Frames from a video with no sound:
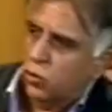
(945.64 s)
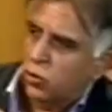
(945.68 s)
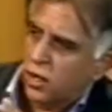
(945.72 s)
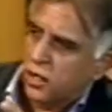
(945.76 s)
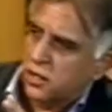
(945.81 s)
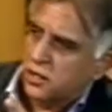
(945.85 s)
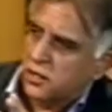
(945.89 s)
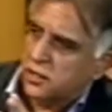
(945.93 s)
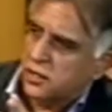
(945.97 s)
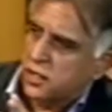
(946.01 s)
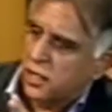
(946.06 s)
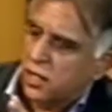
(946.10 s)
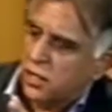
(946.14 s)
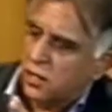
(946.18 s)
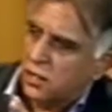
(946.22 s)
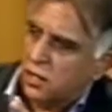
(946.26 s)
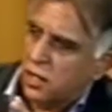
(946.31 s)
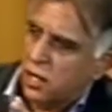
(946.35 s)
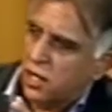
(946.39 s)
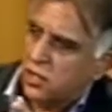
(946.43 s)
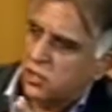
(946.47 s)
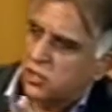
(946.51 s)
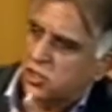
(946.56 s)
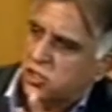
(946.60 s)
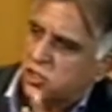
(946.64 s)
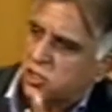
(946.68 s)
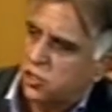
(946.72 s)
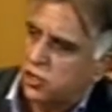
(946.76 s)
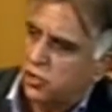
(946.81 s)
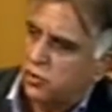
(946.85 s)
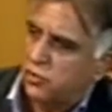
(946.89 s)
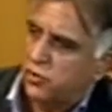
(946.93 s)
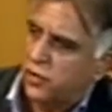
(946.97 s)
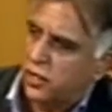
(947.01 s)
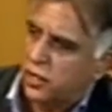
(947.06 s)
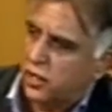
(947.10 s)
the ones that are
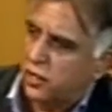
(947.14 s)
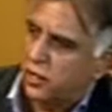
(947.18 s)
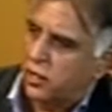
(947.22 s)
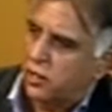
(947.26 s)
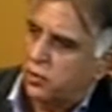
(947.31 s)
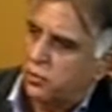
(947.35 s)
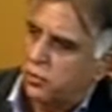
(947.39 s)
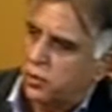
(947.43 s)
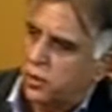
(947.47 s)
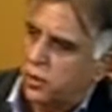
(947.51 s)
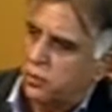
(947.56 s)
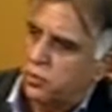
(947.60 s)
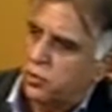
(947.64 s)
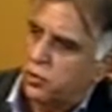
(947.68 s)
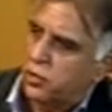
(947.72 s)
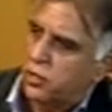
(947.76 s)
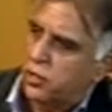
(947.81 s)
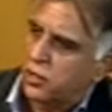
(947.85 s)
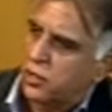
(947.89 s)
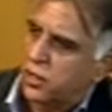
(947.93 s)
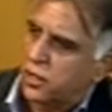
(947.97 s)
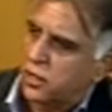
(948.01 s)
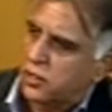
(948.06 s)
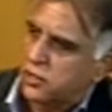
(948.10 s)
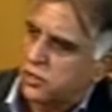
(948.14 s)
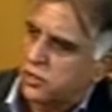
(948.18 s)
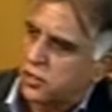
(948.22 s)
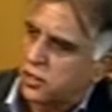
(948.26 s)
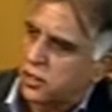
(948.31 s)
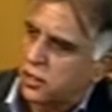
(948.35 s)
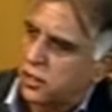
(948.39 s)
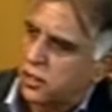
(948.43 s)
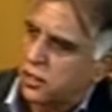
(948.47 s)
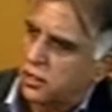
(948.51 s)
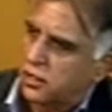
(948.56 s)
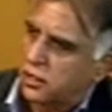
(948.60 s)
serving the BPO
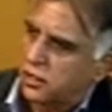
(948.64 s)
industry?